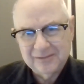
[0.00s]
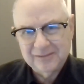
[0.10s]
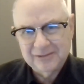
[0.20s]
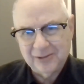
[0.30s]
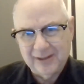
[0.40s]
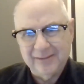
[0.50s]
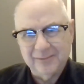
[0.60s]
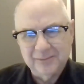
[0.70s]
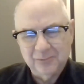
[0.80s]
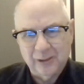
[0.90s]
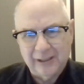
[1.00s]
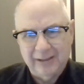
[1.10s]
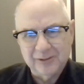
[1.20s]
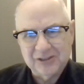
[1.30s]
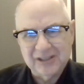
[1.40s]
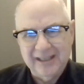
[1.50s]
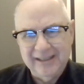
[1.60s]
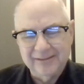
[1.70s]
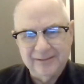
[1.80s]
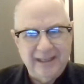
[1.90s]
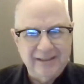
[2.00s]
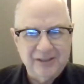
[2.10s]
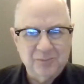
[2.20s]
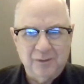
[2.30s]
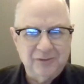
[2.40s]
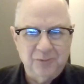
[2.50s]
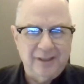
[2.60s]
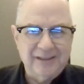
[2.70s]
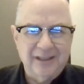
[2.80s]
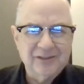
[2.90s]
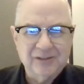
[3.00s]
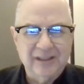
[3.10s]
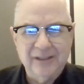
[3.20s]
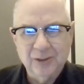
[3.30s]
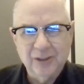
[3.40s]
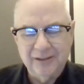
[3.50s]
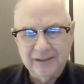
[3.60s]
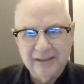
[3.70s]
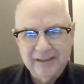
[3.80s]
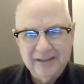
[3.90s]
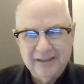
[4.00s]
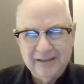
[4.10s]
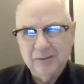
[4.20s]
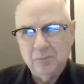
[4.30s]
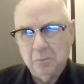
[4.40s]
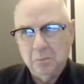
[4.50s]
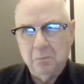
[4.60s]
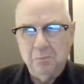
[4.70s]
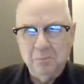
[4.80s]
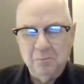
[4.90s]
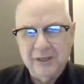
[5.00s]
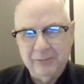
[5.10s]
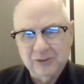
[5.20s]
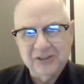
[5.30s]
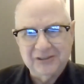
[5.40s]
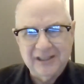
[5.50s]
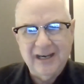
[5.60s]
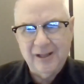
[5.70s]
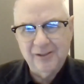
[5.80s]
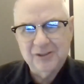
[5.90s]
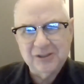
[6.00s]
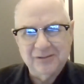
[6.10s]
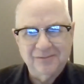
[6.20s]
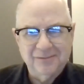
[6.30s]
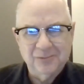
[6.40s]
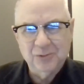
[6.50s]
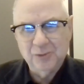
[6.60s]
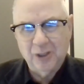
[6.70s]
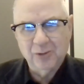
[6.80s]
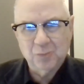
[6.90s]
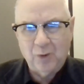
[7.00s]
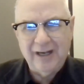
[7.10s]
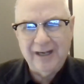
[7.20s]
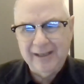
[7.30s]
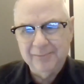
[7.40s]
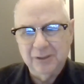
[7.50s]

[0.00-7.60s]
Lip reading: So that what I would say, and that doesn't do my cousin any good, but he was in college and who knows why.